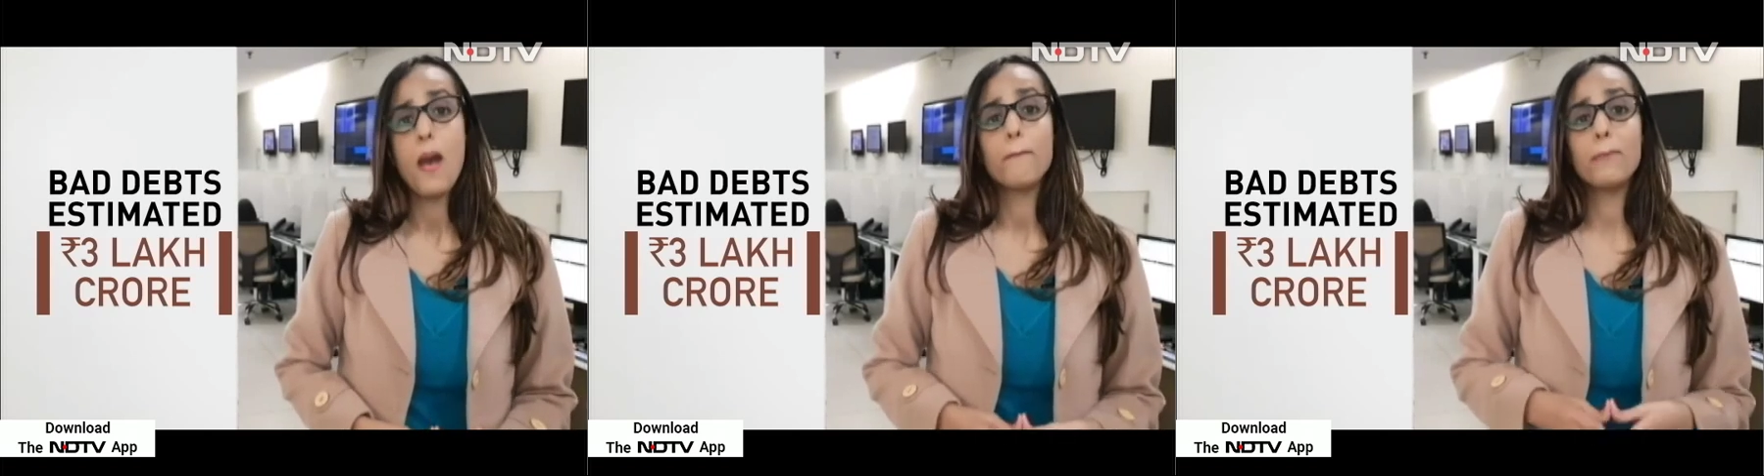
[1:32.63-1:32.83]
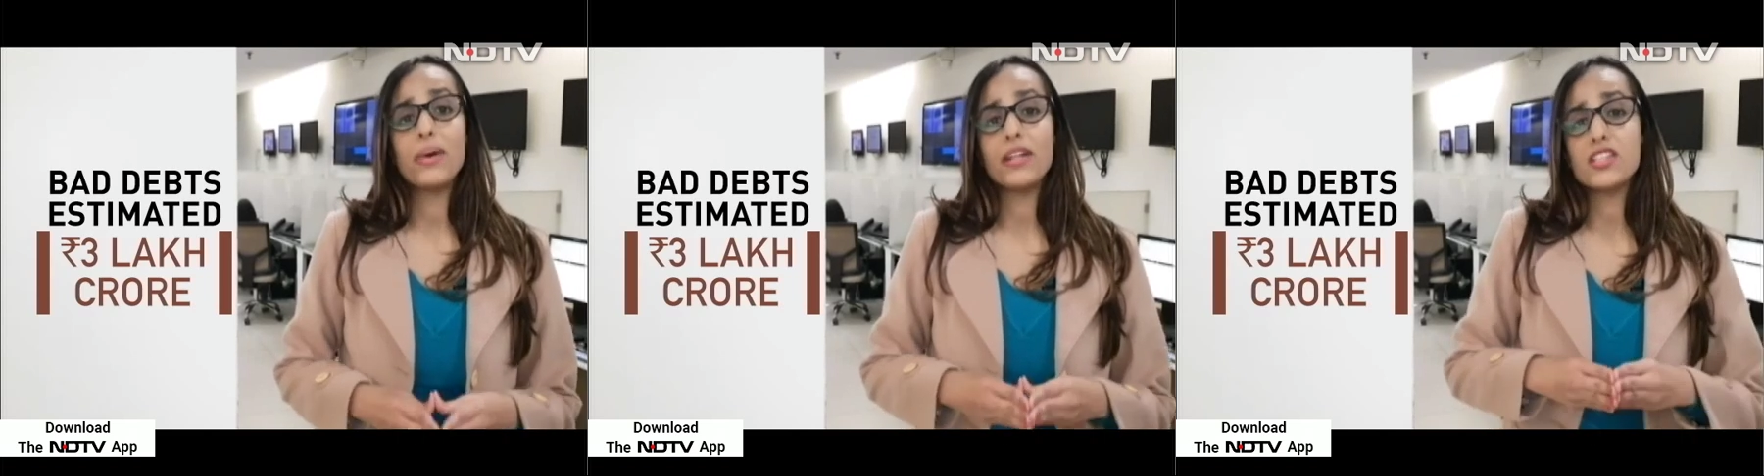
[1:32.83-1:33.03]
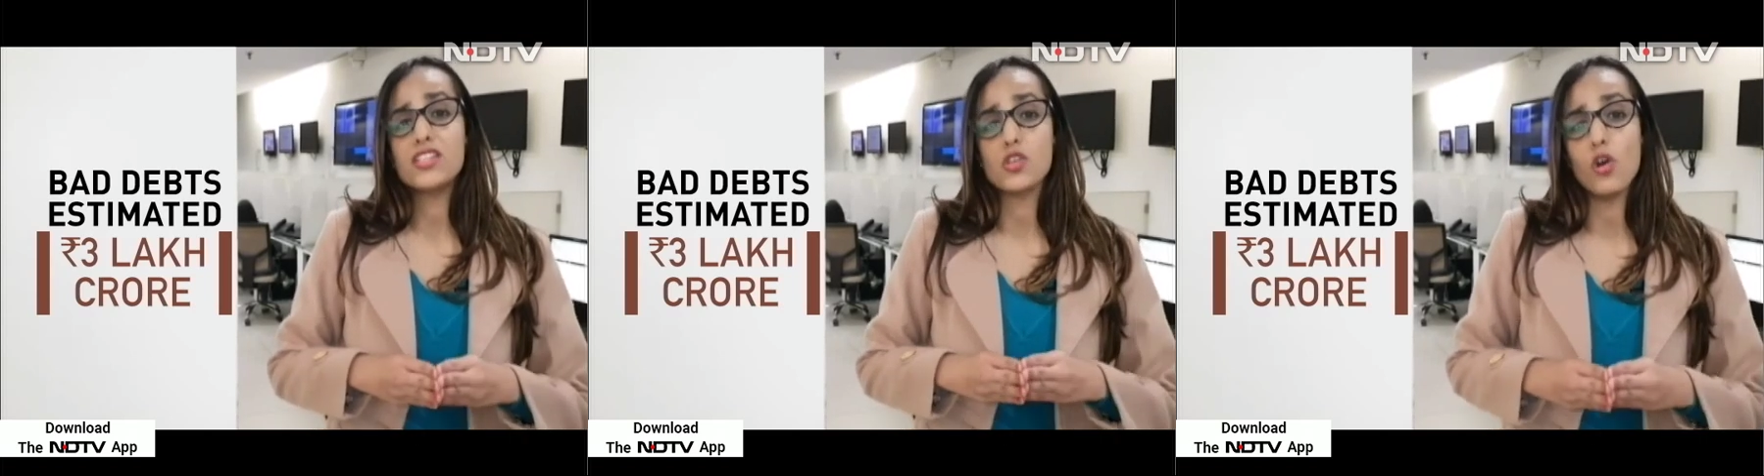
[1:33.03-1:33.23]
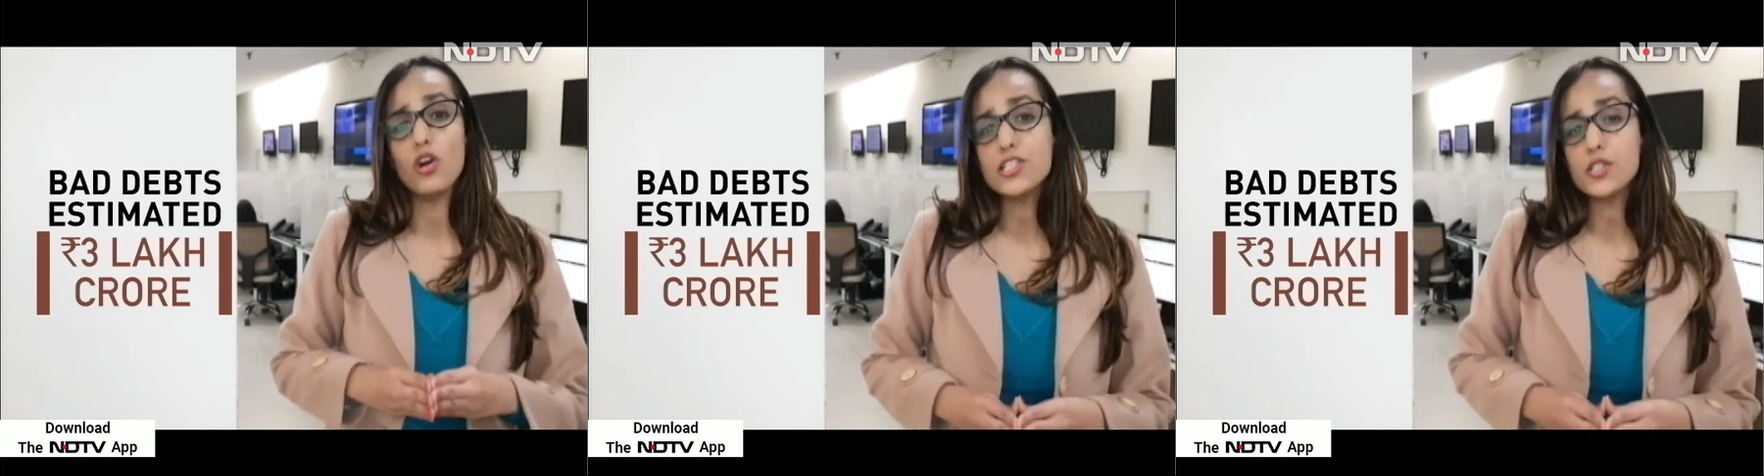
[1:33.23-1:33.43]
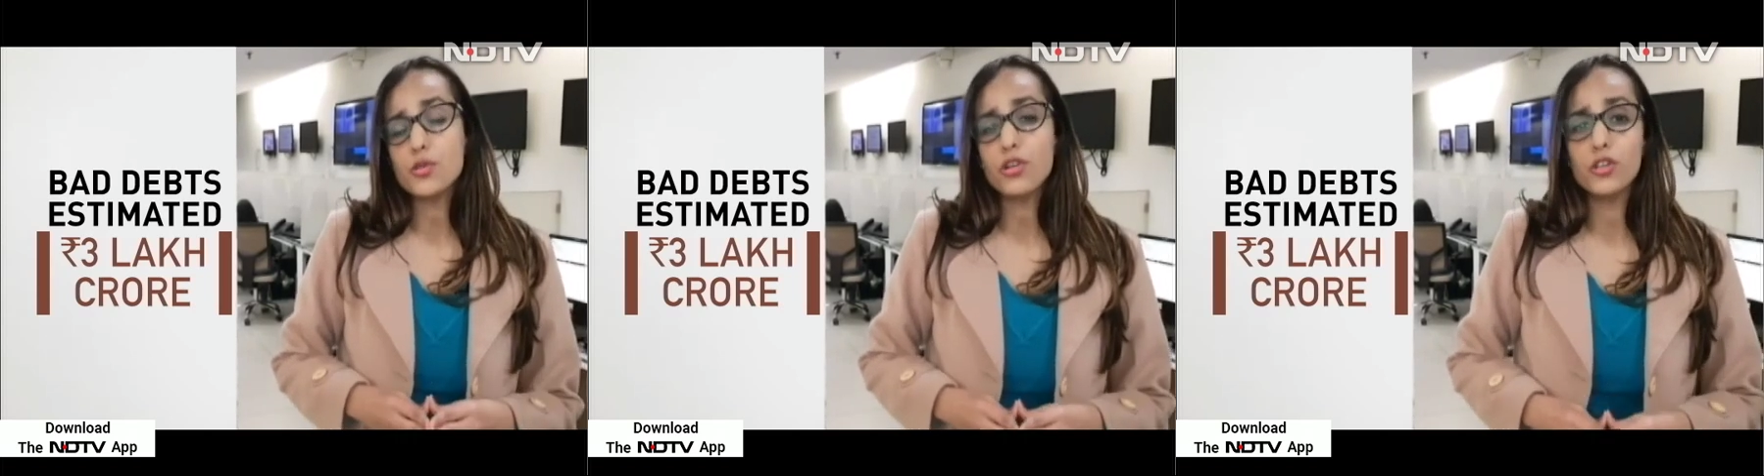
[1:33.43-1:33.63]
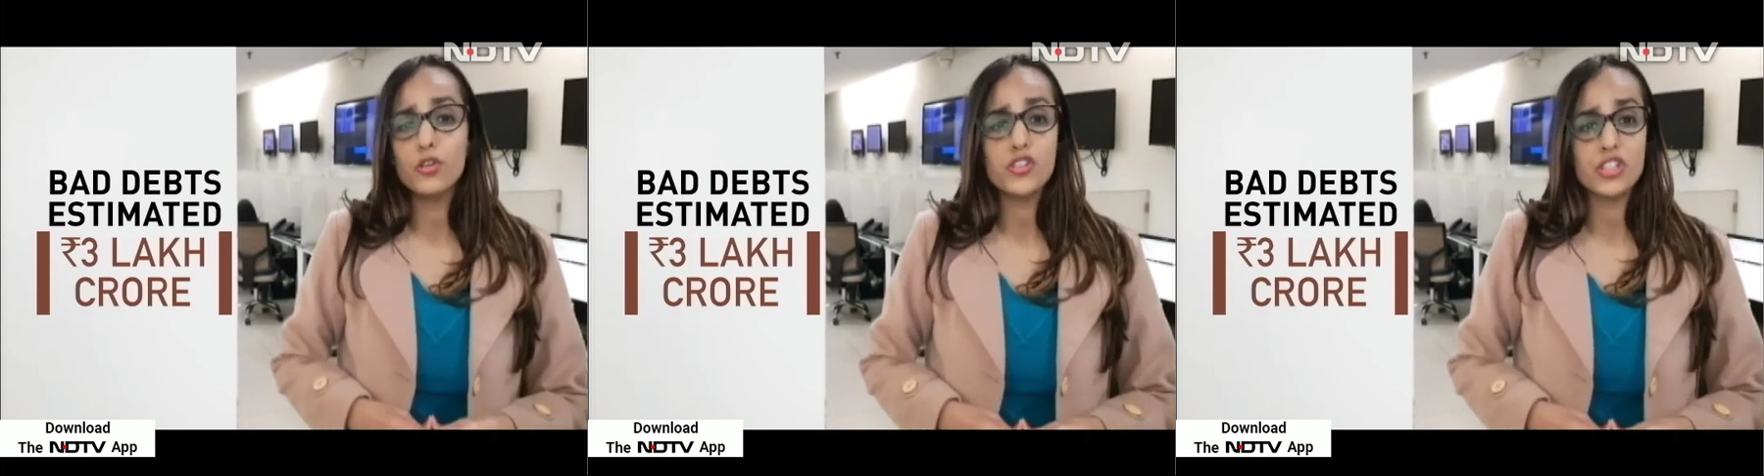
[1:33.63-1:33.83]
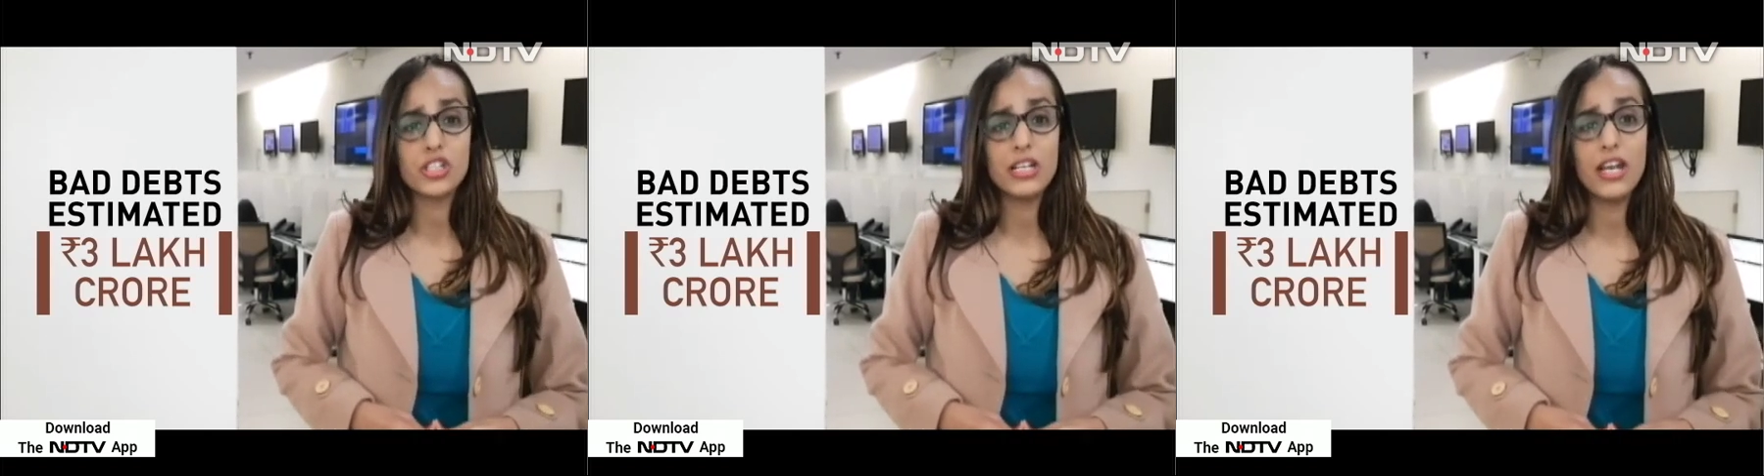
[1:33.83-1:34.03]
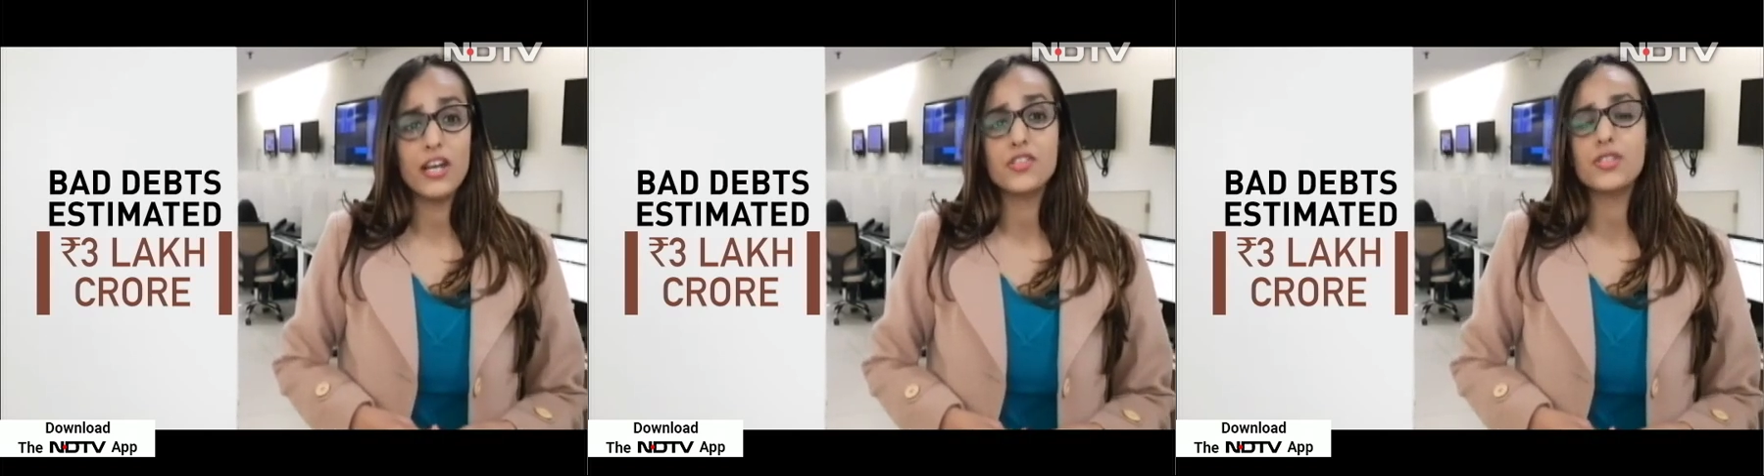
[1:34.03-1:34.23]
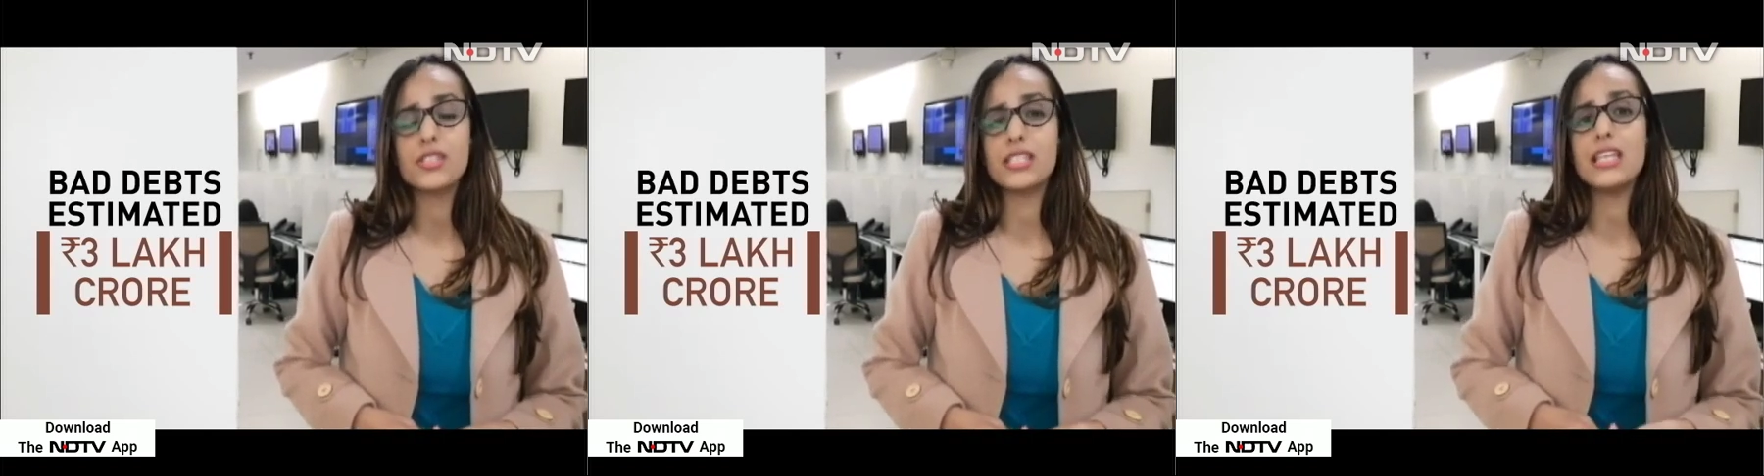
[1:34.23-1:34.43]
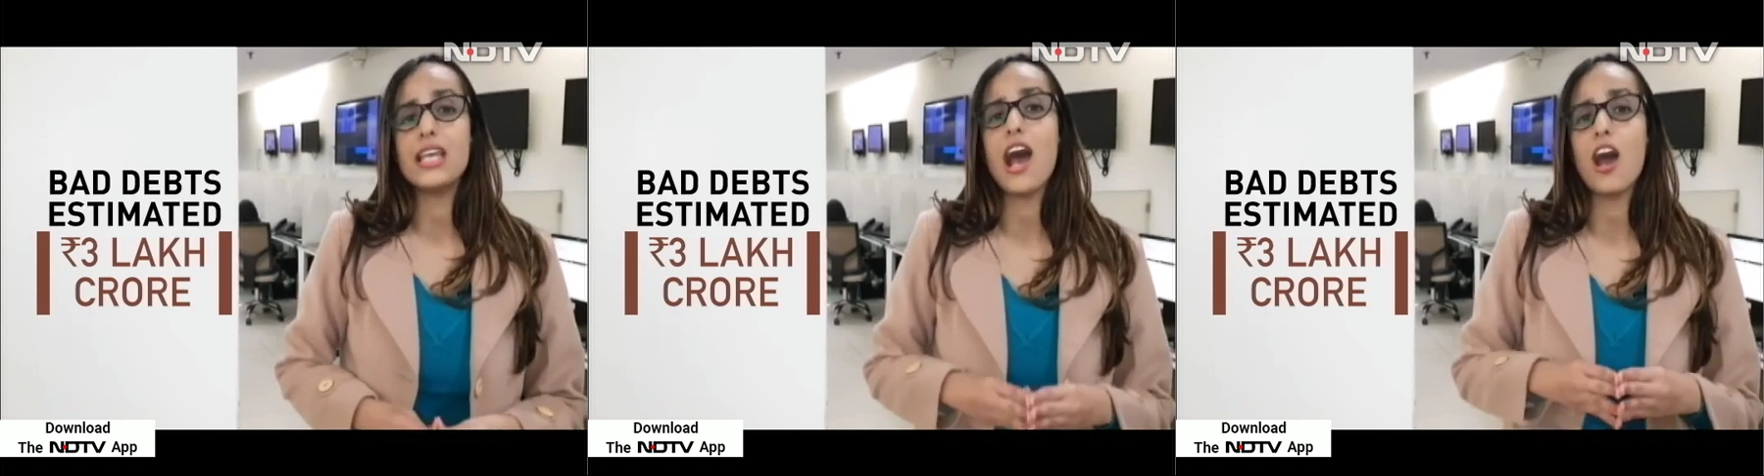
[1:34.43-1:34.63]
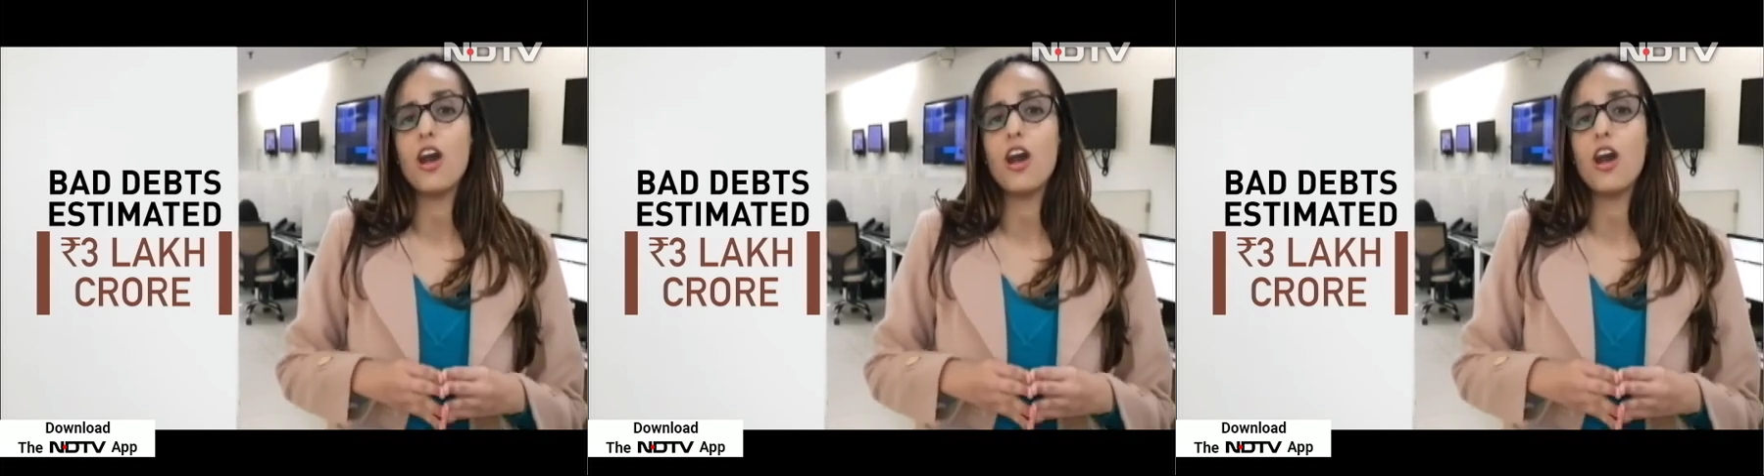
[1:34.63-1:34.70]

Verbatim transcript: but it's also a crucial year to see